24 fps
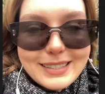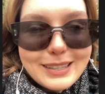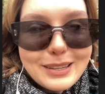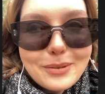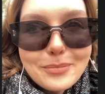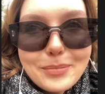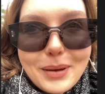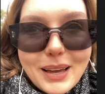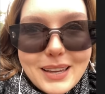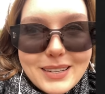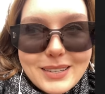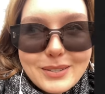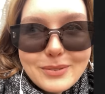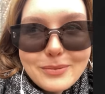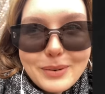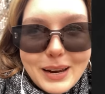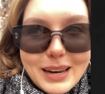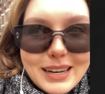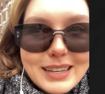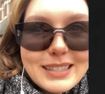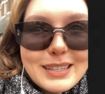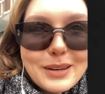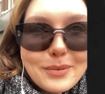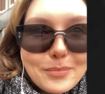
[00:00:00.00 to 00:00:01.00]
the best way
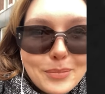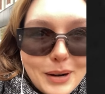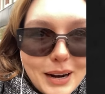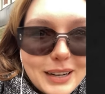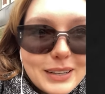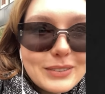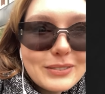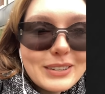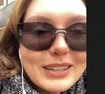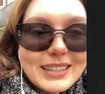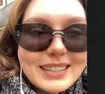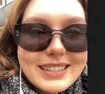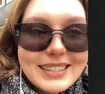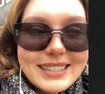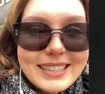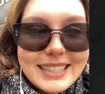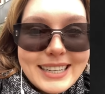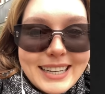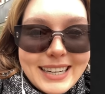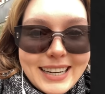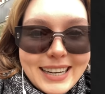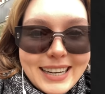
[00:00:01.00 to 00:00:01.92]
to breakfast.